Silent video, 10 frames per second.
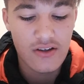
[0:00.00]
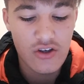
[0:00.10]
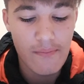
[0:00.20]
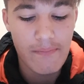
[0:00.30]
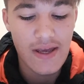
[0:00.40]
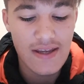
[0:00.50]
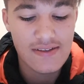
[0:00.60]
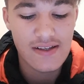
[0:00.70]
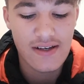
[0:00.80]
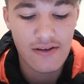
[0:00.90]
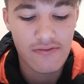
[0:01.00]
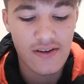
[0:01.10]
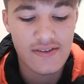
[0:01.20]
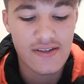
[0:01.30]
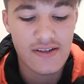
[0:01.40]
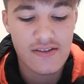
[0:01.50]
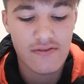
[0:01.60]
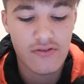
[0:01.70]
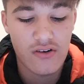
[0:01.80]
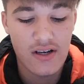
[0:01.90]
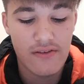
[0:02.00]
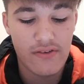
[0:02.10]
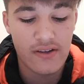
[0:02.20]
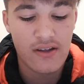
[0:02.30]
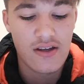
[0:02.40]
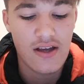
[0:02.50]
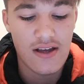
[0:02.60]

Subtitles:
compete in athletics for a living,